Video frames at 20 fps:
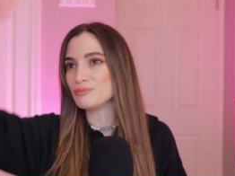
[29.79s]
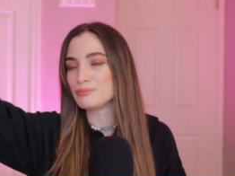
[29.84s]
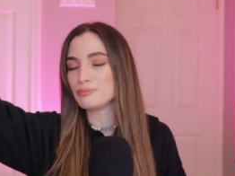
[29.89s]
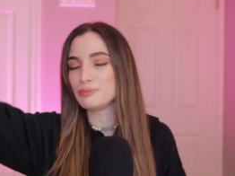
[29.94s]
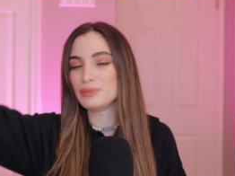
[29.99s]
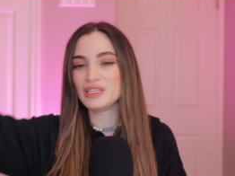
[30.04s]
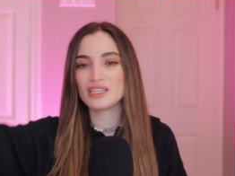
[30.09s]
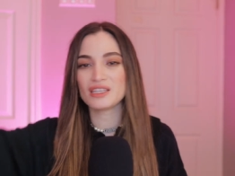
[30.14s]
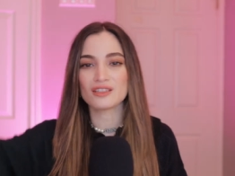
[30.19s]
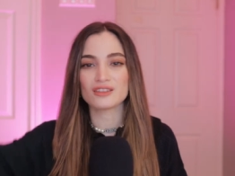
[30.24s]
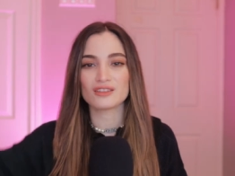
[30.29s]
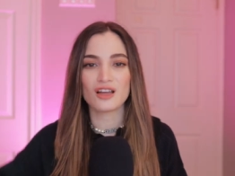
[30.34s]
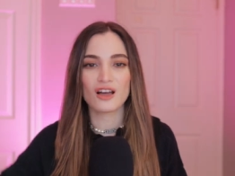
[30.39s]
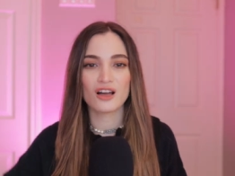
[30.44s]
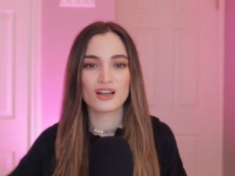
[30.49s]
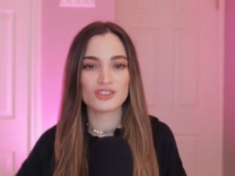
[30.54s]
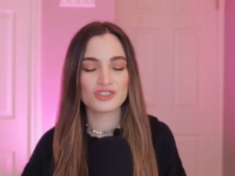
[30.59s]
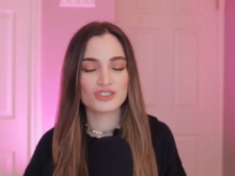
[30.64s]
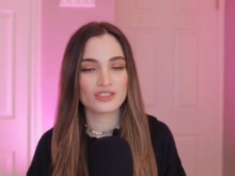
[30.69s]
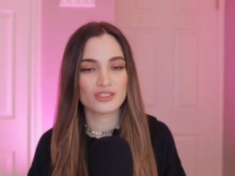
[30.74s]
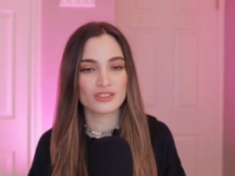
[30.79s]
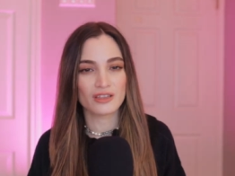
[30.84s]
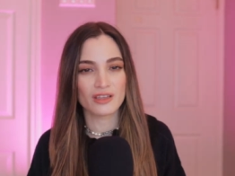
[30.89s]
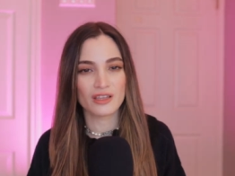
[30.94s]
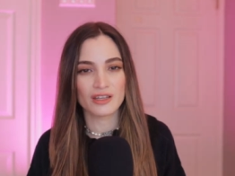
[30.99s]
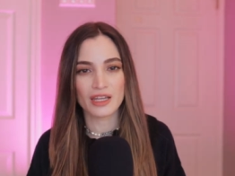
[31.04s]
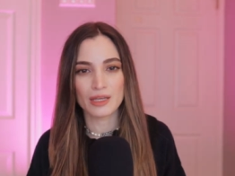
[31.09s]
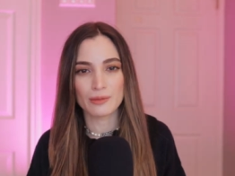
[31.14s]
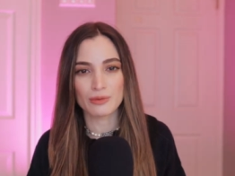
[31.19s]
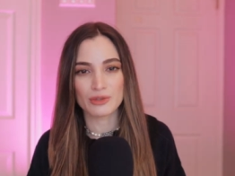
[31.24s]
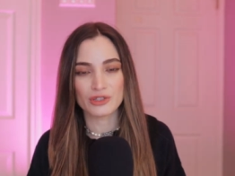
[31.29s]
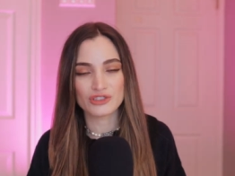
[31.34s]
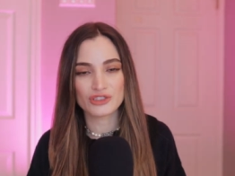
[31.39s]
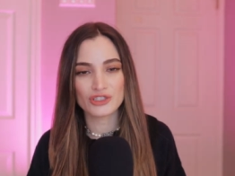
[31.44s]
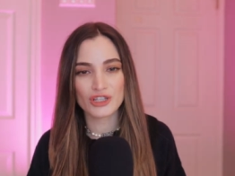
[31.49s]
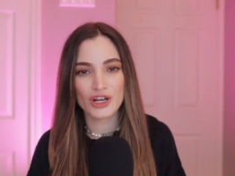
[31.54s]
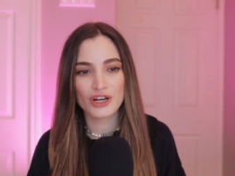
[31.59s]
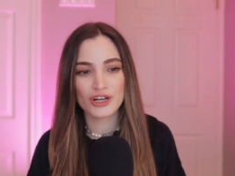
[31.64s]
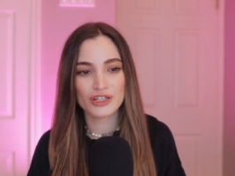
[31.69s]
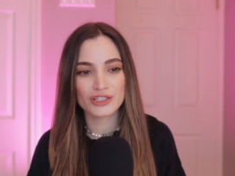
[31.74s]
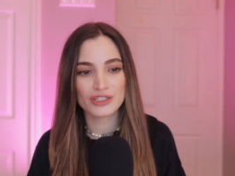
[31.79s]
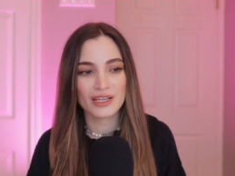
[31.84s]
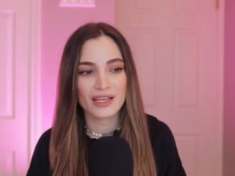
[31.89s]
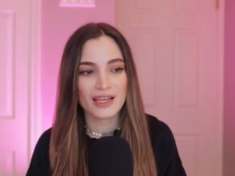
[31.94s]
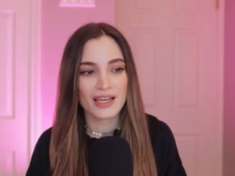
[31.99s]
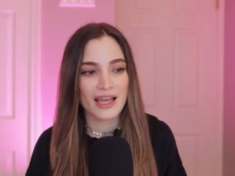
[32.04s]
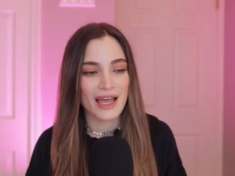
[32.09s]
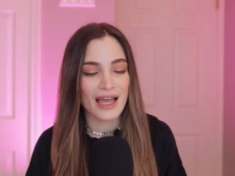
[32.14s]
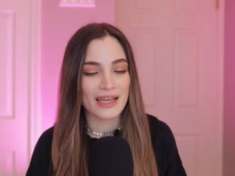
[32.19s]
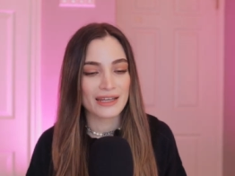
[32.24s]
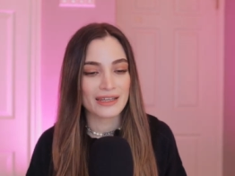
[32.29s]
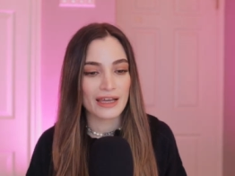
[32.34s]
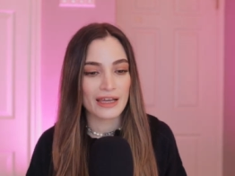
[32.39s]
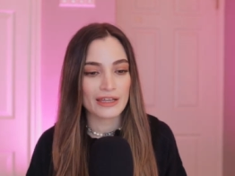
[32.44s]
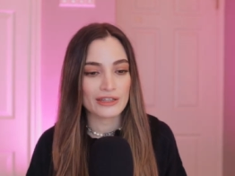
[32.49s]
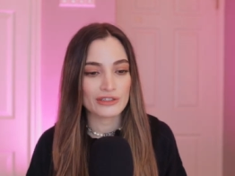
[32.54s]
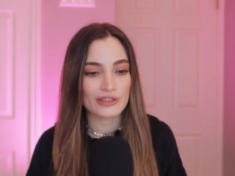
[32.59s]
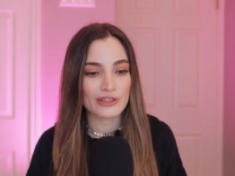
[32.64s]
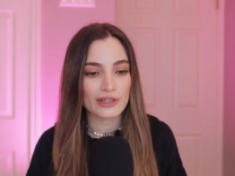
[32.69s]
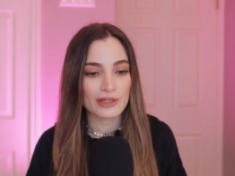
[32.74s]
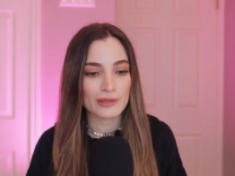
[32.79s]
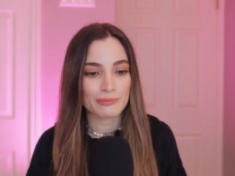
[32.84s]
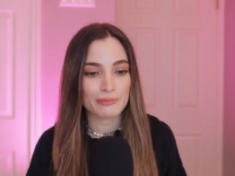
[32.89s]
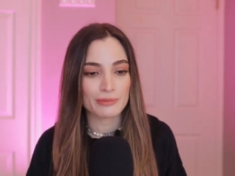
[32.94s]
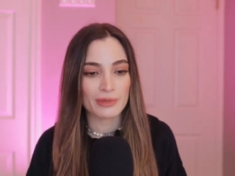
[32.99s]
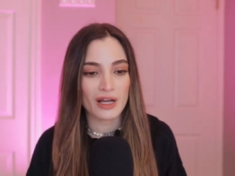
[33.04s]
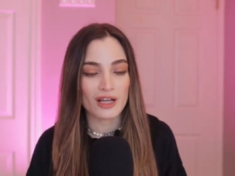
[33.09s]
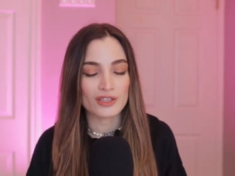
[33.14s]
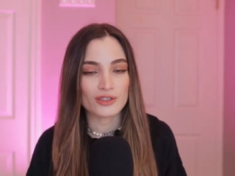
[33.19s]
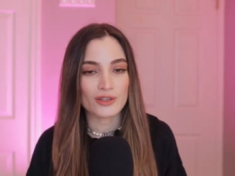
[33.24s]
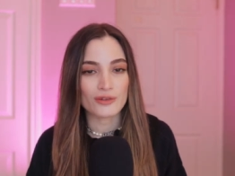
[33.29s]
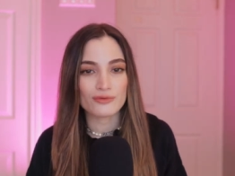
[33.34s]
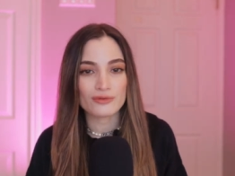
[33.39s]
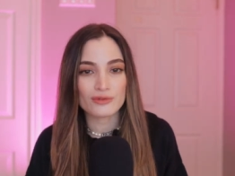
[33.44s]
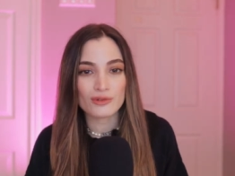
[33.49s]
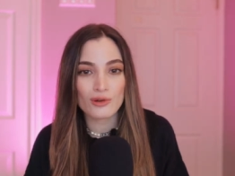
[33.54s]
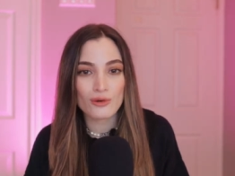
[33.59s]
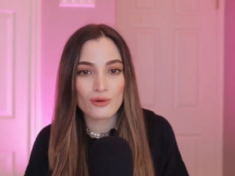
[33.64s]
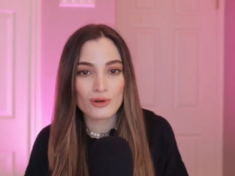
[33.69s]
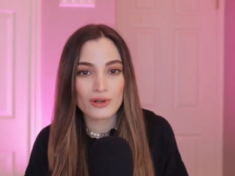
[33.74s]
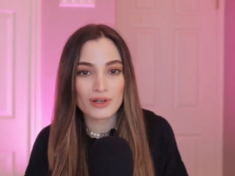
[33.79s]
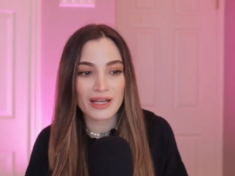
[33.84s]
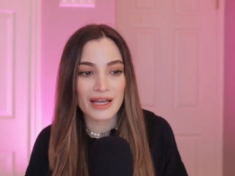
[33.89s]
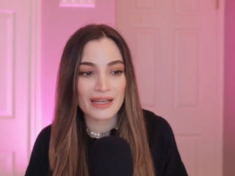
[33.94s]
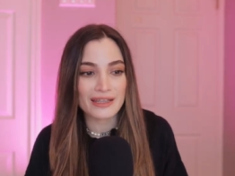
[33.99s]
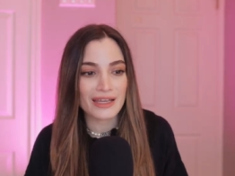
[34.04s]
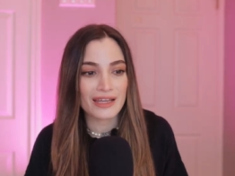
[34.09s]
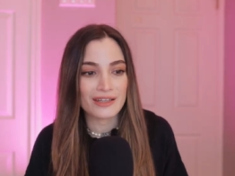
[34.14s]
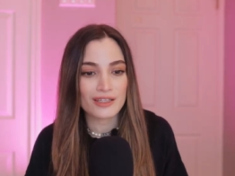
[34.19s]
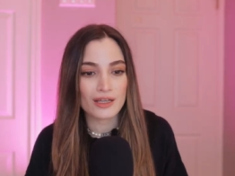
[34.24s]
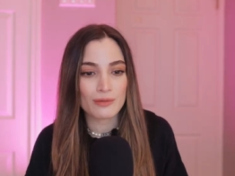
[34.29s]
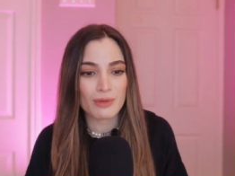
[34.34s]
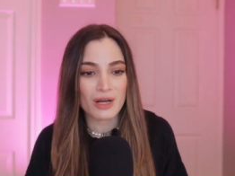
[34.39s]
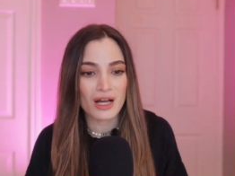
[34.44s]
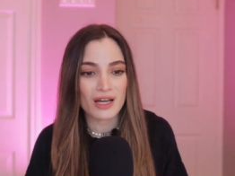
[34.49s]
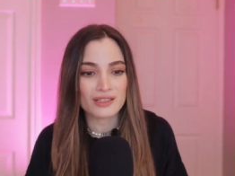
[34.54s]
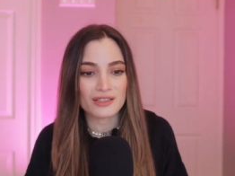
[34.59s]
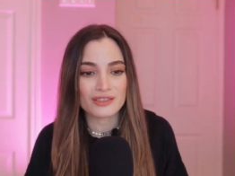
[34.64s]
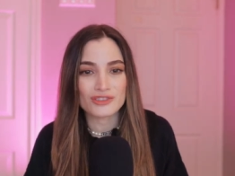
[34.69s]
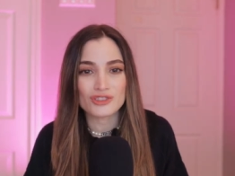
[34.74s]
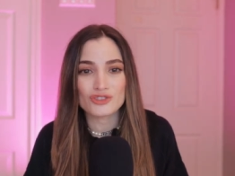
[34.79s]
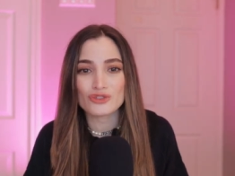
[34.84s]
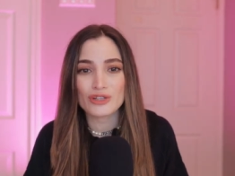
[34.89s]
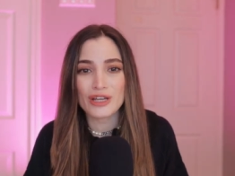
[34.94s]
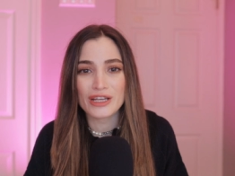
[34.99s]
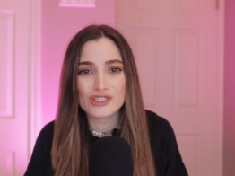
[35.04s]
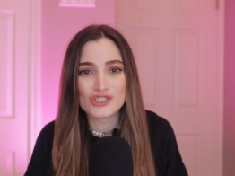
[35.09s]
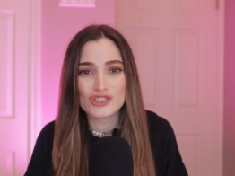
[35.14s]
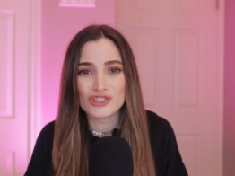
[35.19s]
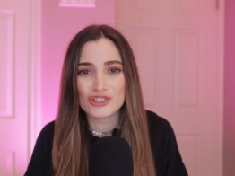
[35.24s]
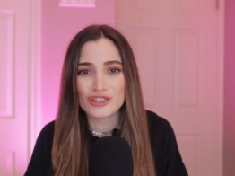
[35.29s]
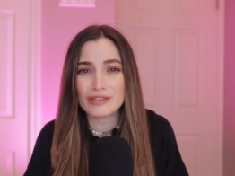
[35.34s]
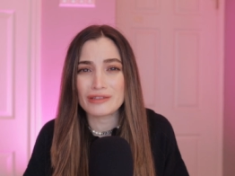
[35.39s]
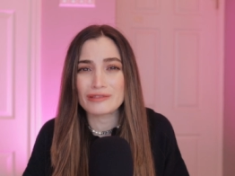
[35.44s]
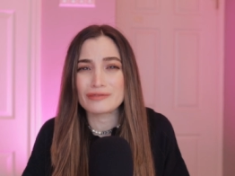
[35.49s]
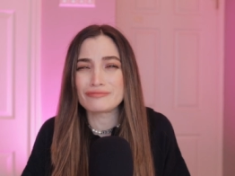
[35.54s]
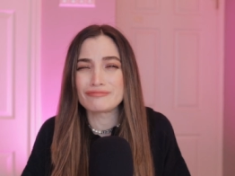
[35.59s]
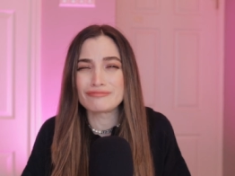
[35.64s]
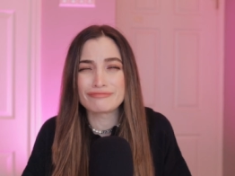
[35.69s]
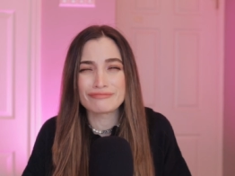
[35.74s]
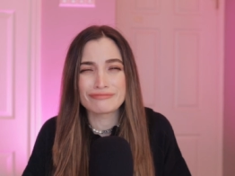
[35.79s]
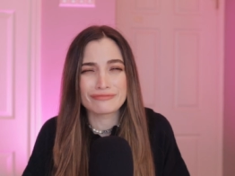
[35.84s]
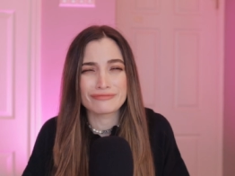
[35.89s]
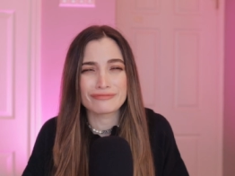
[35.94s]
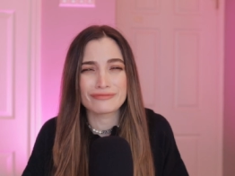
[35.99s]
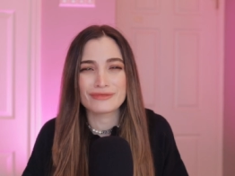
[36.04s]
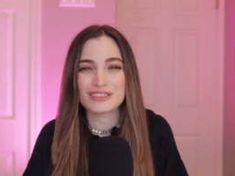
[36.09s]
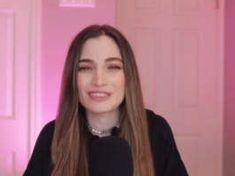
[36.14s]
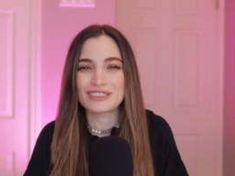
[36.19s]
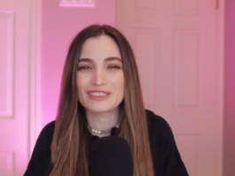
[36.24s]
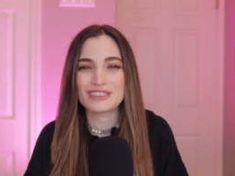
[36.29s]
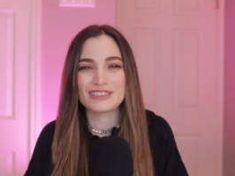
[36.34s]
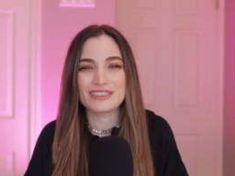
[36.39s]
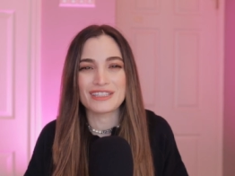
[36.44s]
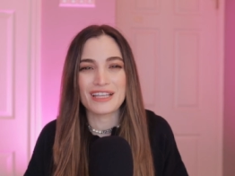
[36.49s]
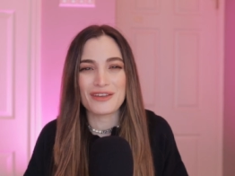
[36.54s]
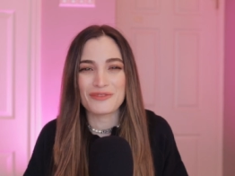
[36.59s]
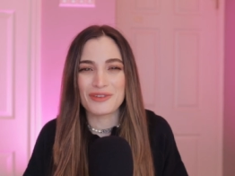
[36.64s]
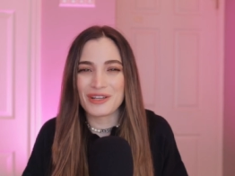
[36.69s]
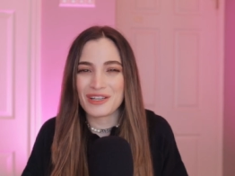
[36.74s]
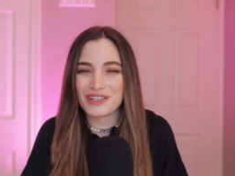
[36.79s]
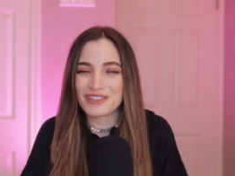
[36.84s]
being launched into the neighbor's yard. I'd end up on the floor. I'd end up on a stretcher. Never,